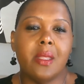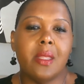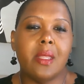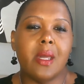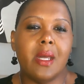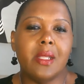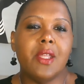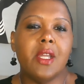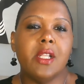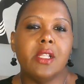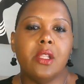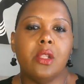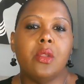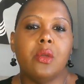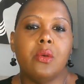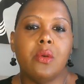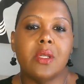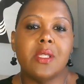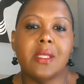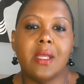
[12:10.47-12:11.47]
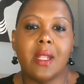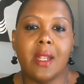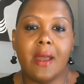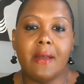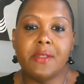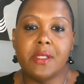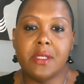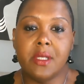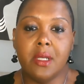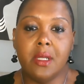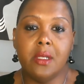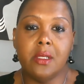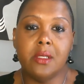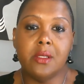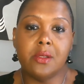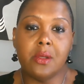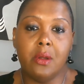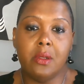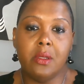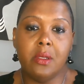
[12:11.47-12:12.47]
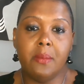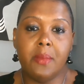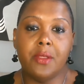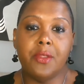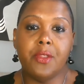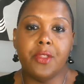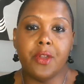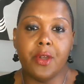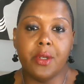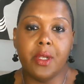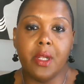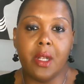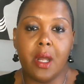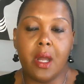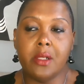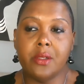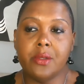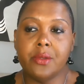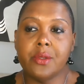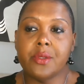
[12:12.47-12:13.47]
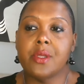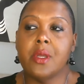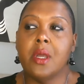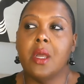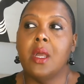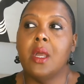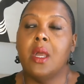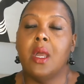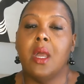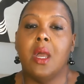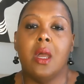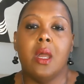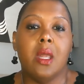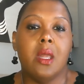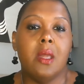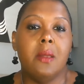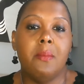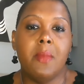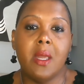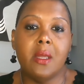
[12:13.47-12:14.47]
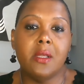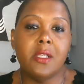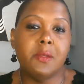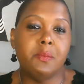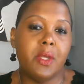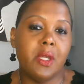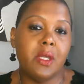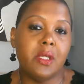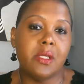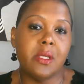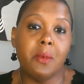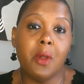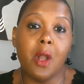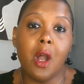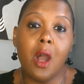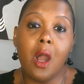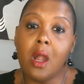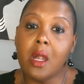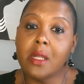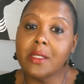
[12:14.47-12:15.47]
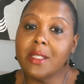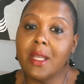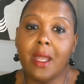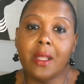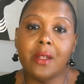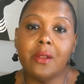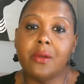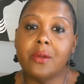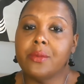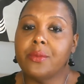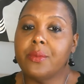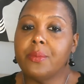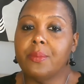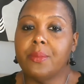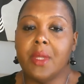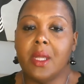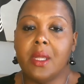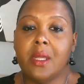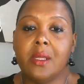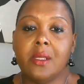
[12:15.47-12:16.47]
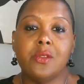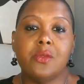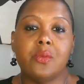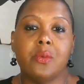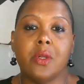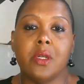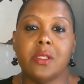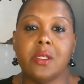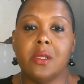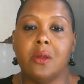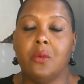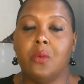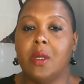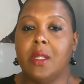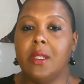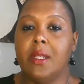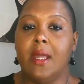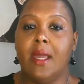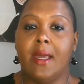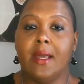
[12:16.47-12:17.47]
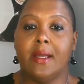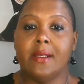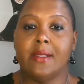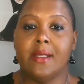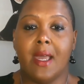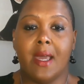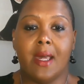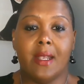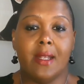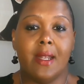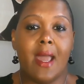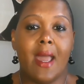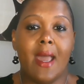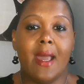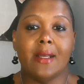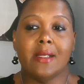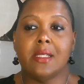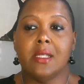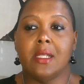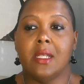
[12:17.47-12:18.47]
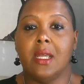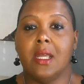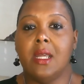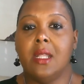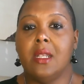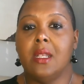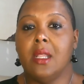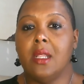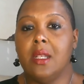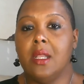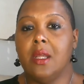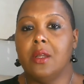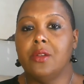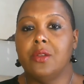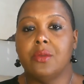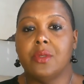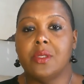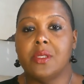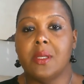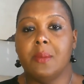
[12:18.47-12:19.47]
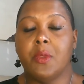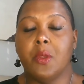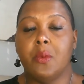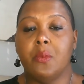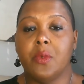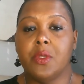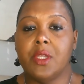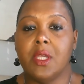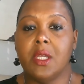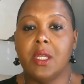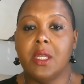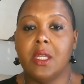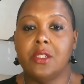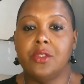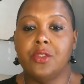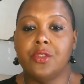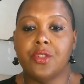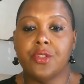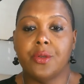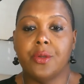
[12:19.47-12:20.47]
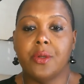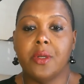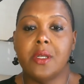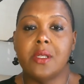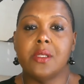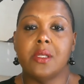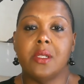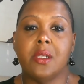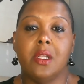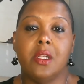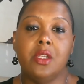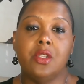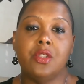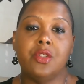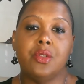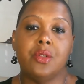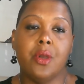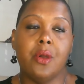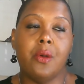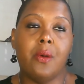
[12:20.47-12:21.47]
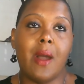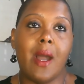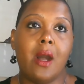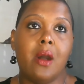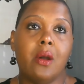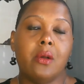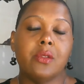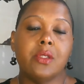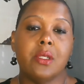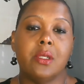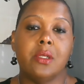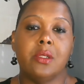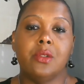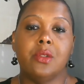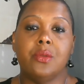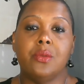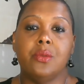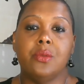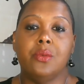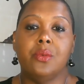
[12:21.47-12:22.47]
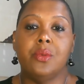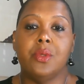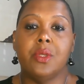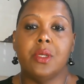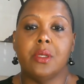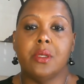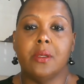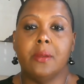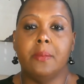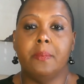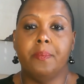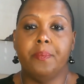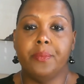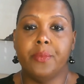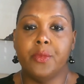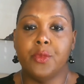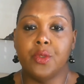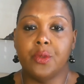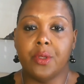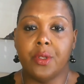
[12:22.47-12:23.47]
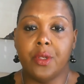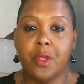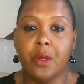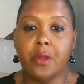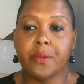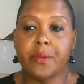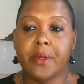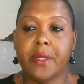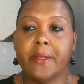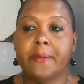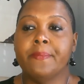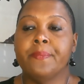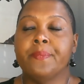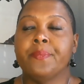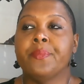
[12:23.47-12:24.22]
I think the lowest that I've seen is only been $30. It may be some car title things where someone has had an accident and they're doing something with the insurance, and they need you to go out and do the notary.